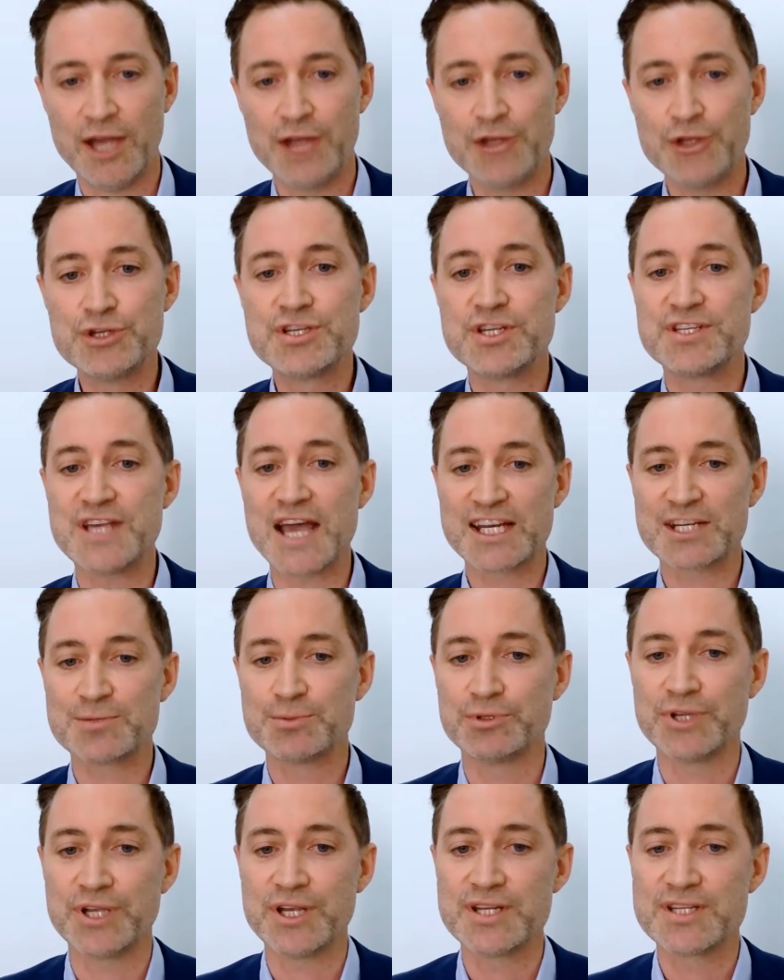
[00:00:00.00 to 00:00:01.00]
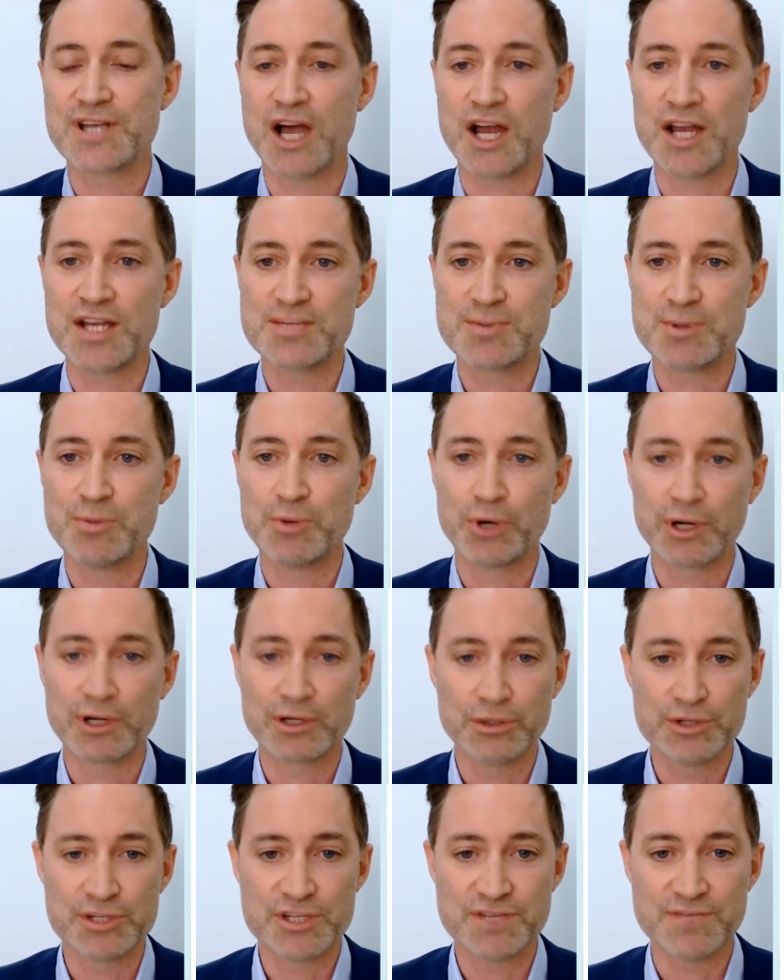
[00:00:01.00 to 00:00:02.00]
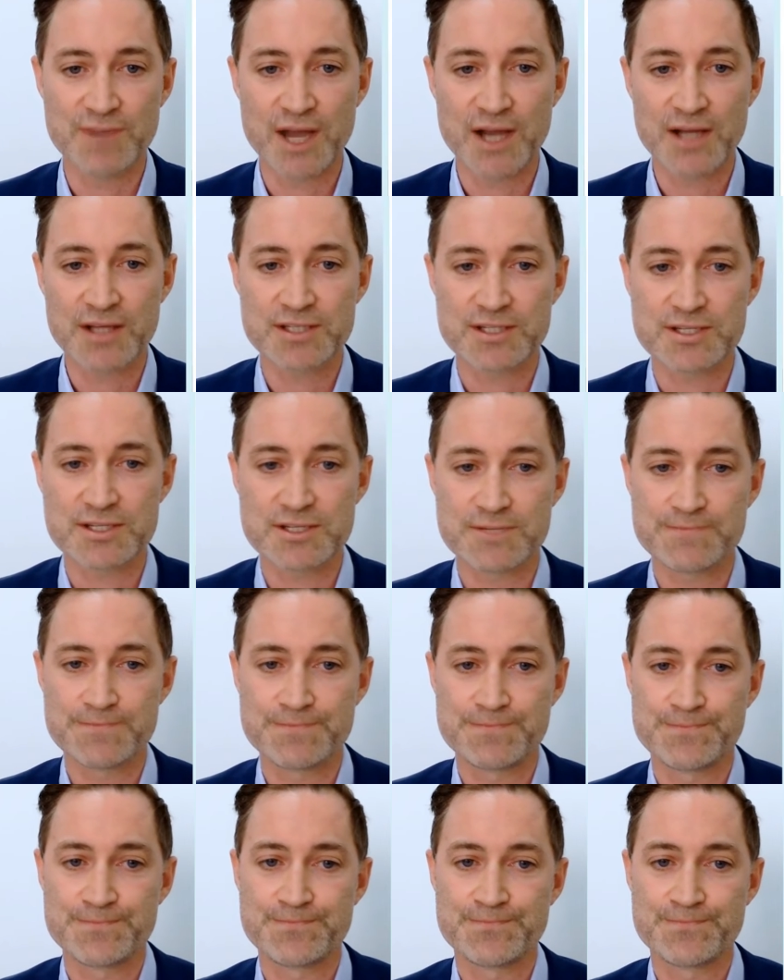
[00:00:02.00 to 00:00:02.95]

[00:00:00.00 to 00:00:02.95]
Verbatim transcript: and use its actionable insights to be more inclusive marketers.